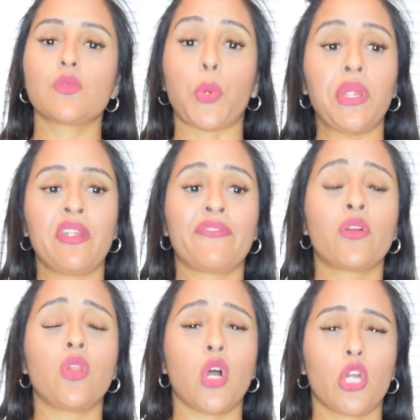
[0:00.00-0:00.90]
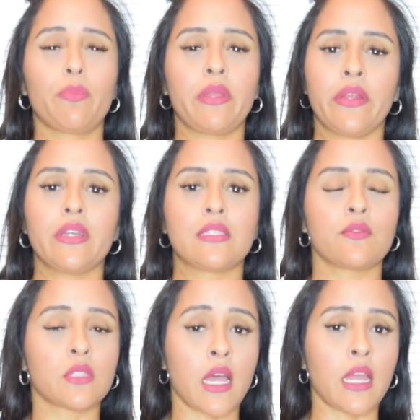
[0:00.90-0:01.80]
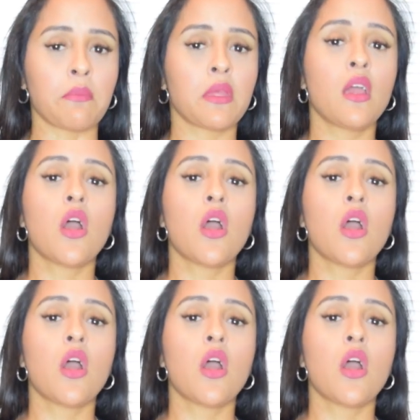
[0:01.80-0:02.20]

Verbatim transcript: wearing it for longer periods of time.